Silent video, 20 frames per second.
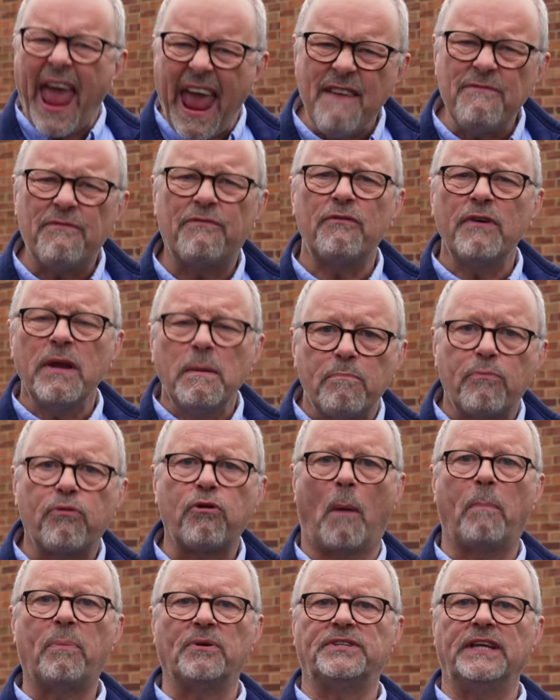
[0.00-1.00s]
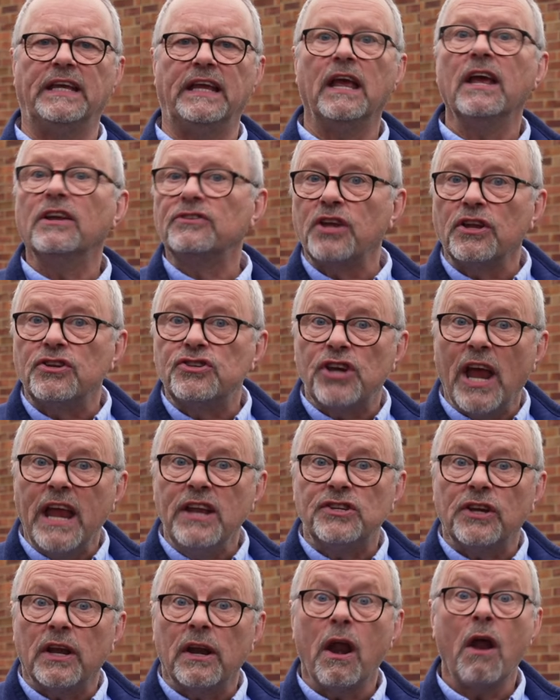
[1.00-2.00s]
every property to
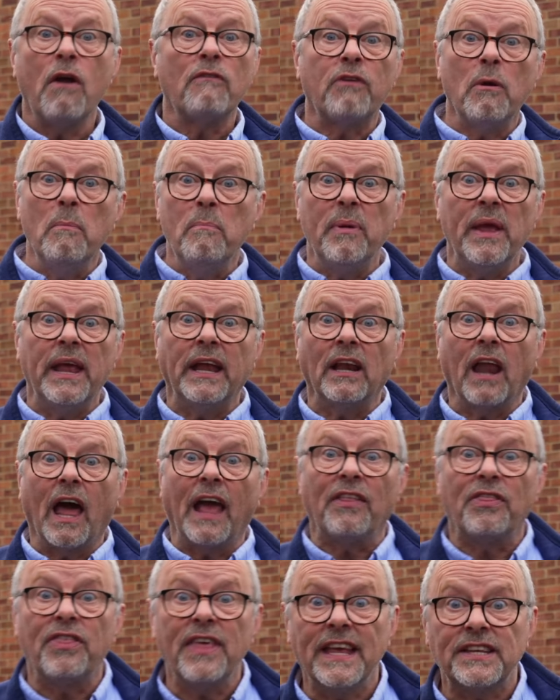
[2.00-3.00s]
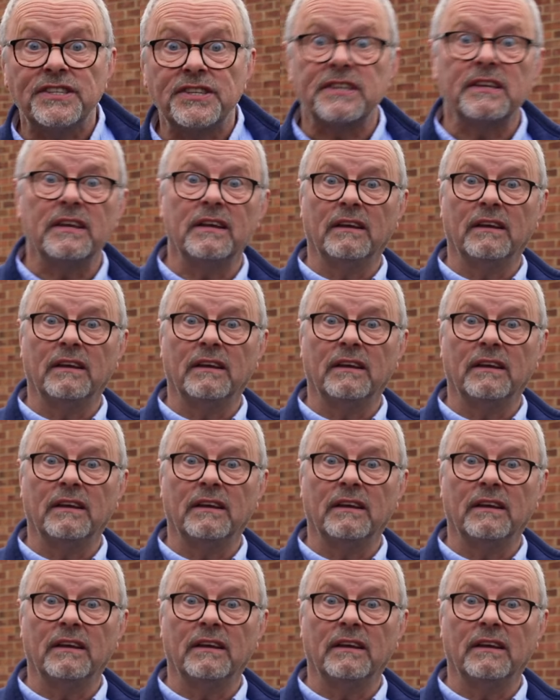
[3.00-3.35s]
change it from being like this